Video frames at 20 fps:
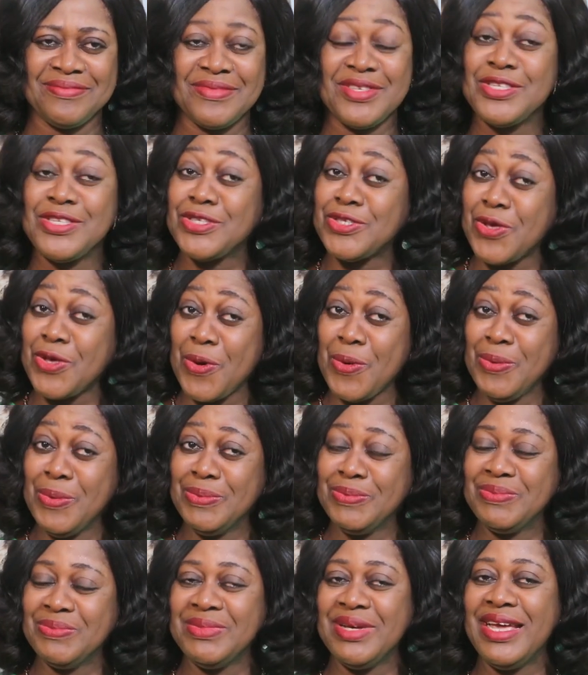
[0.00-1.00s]
So,
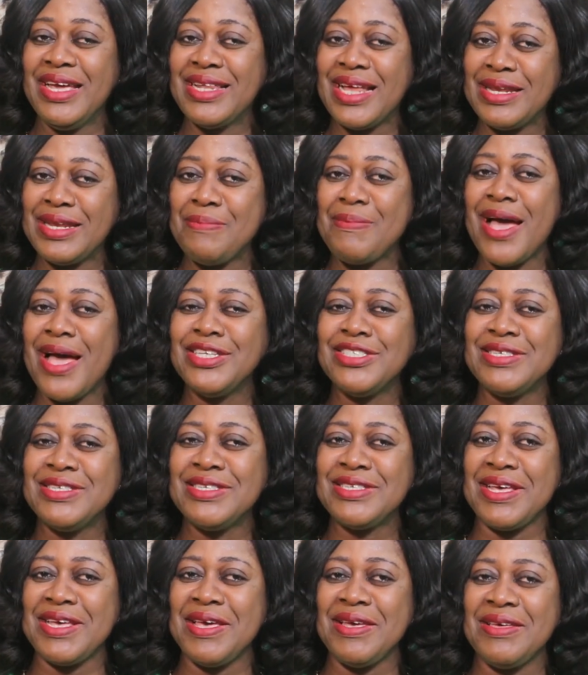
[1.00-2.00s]
in an
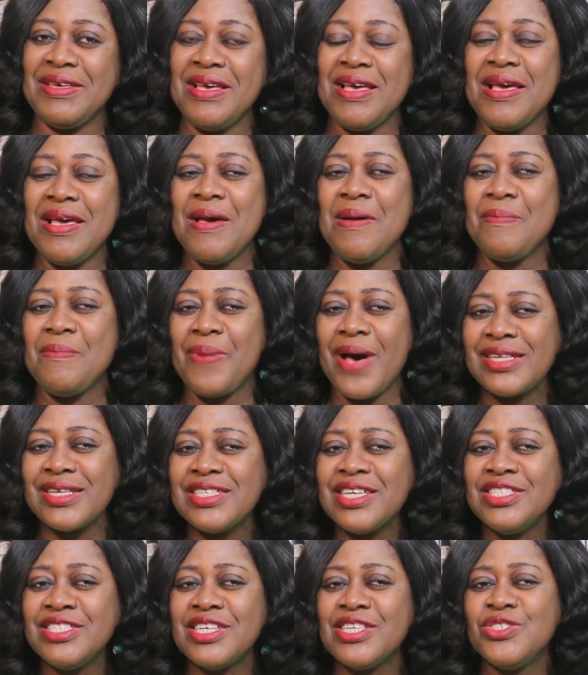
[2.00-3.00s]
emergency,
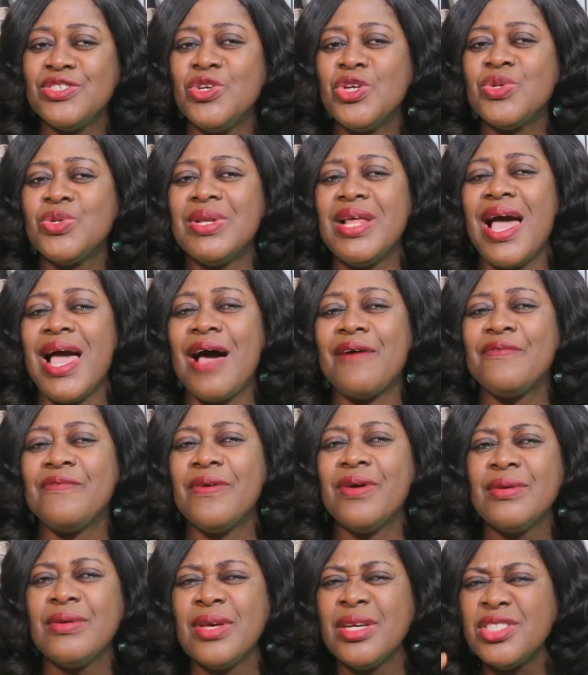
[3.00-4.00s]
passengers usually have
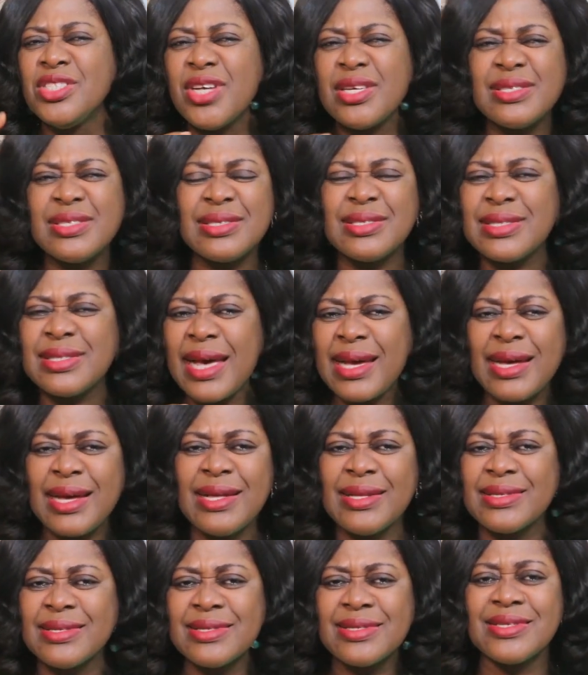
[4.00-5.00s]
just
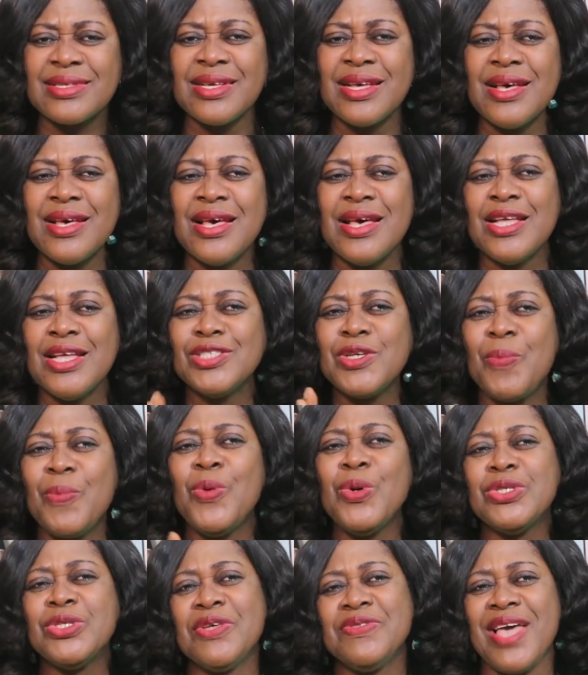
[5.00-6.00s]
seconds to
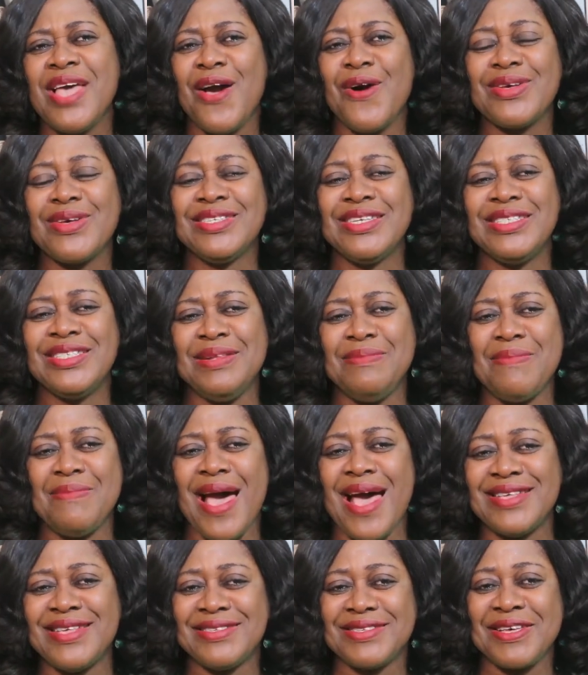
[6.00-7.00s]
put on their oxygen
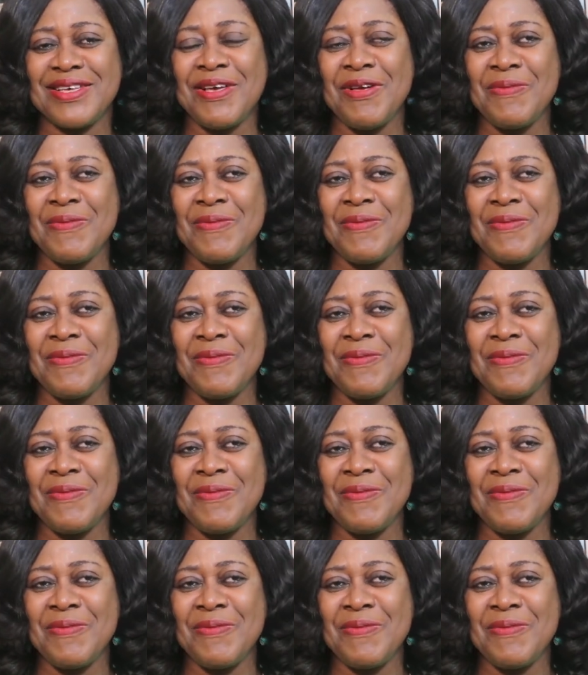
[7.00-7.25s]
mask.